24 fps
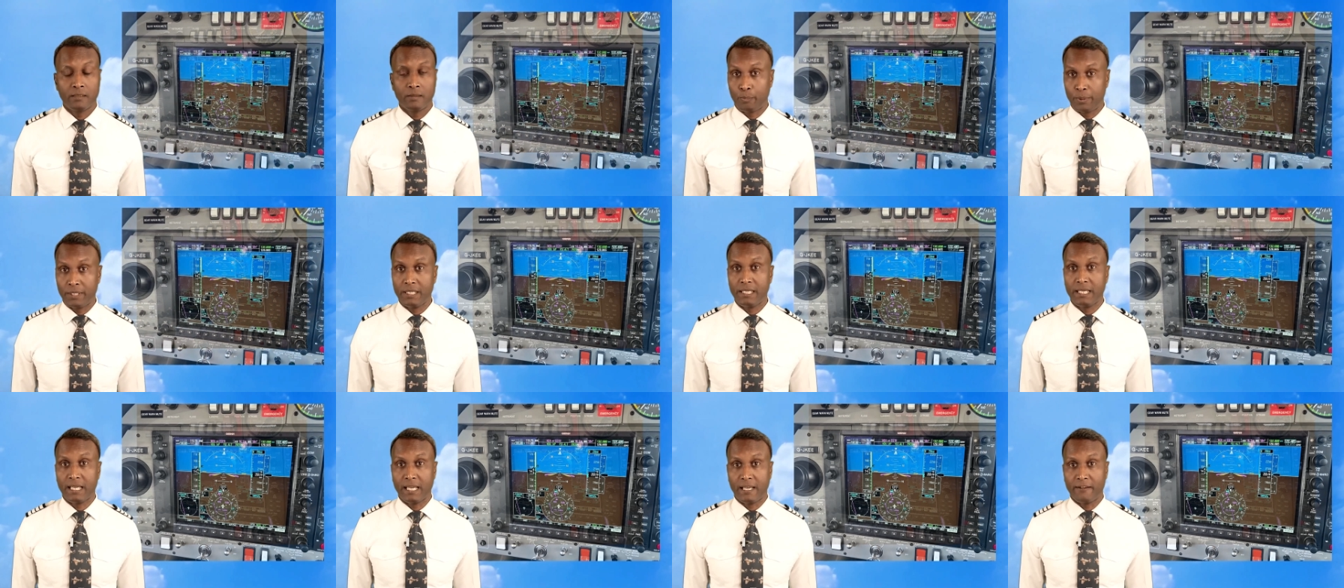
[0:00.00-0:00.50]

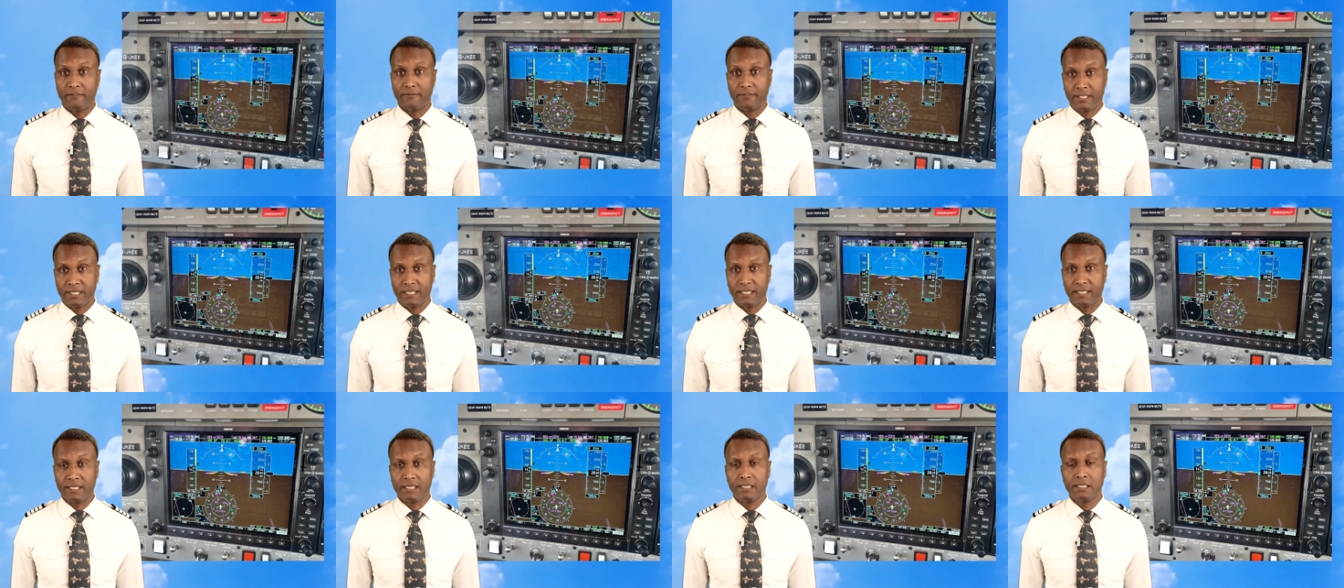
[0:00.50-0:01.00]

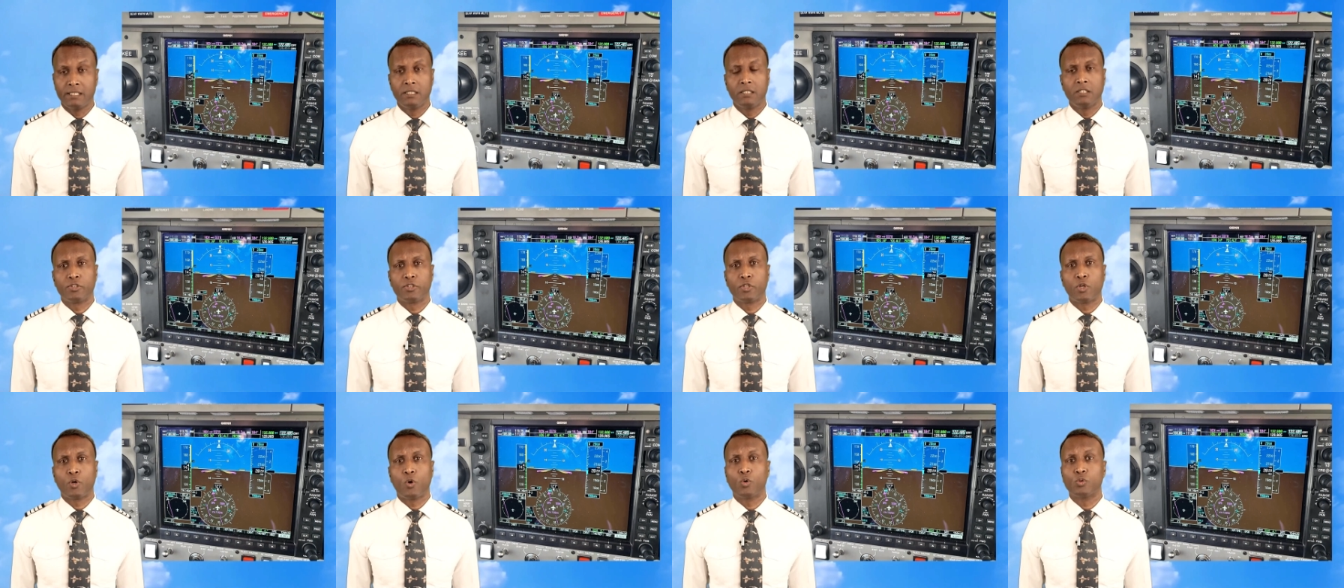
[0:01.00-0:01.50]
PFD,
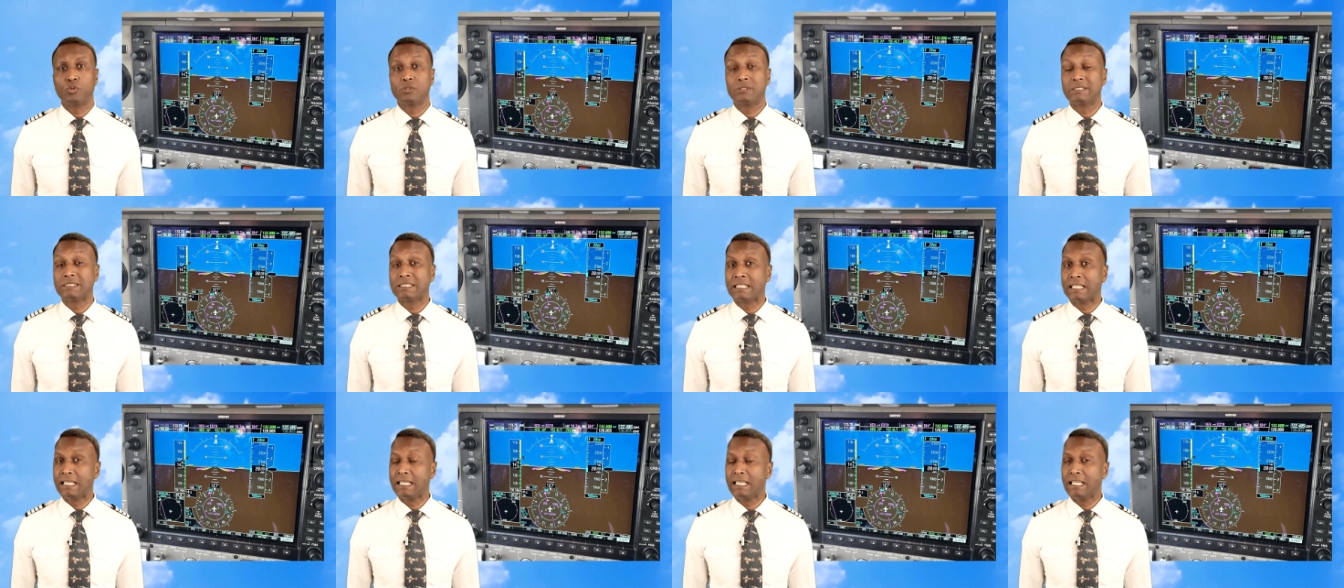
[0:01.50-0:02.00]

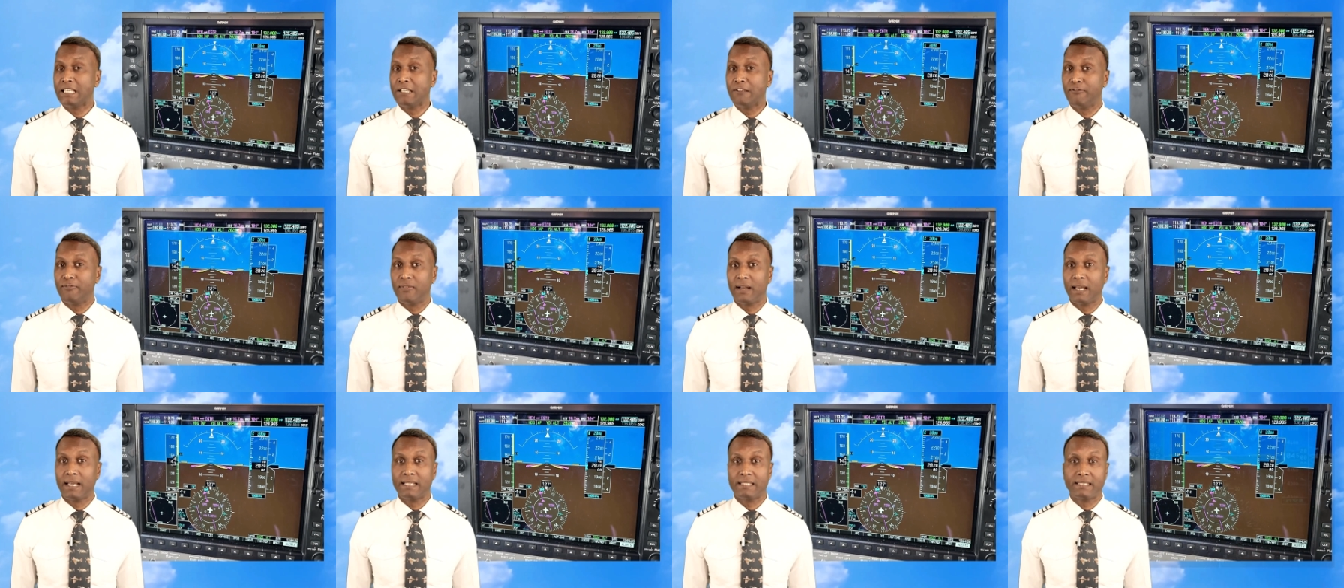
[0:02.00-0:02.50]
shows key
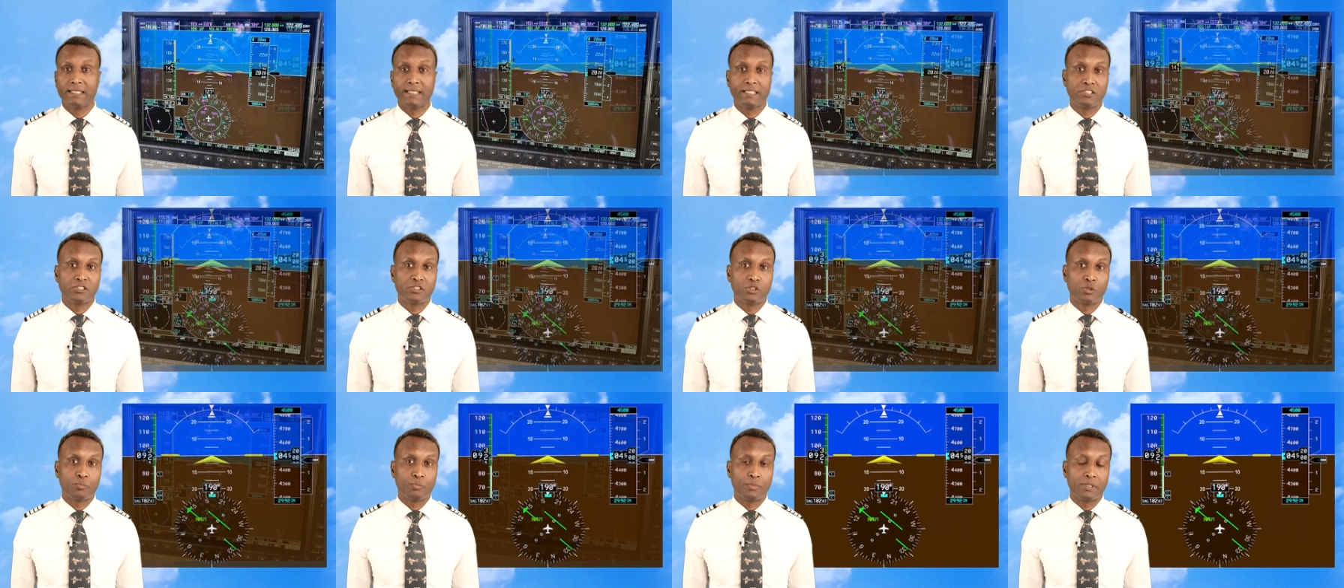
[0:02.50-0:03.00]
flight
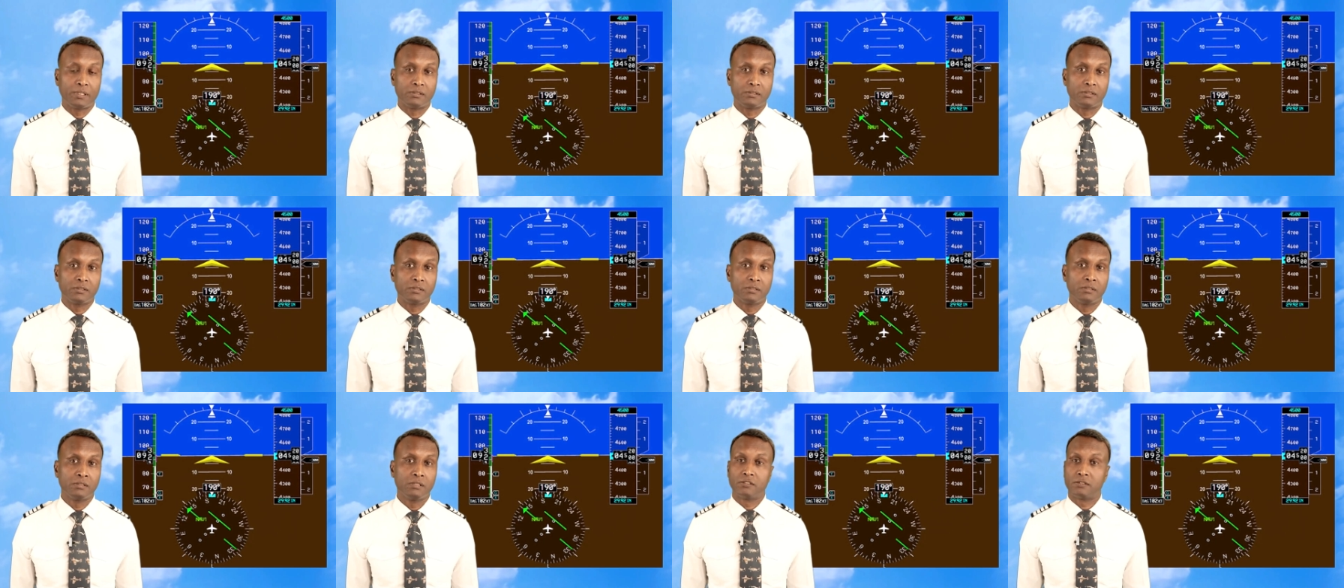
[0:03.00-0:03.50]

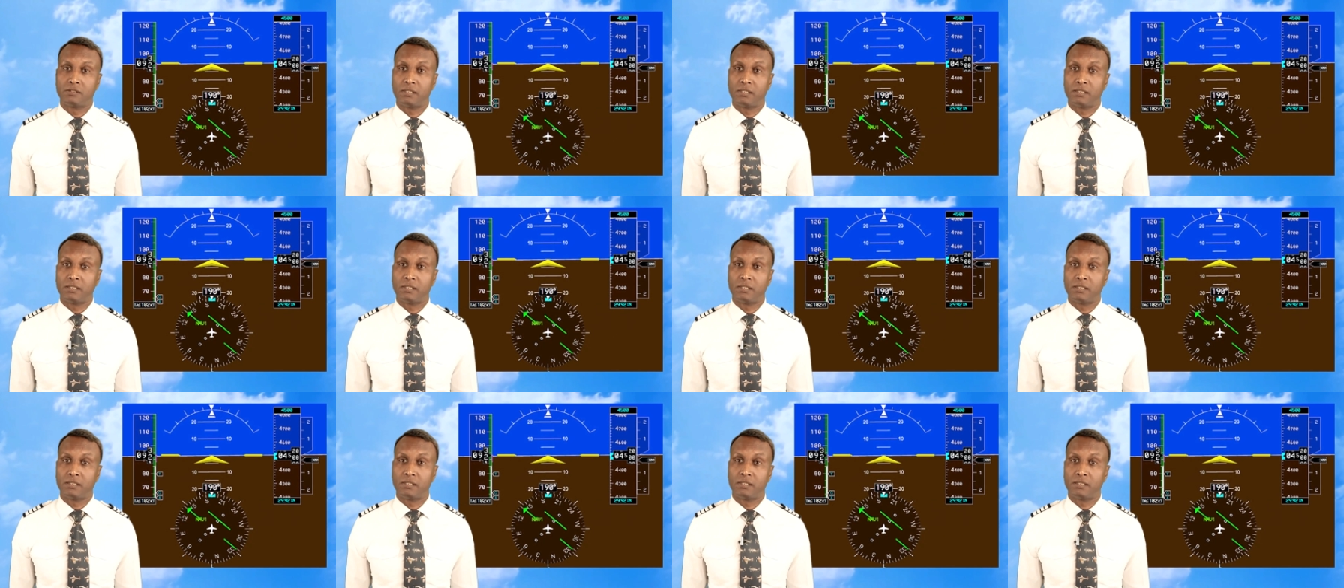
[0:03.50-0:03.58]
instruments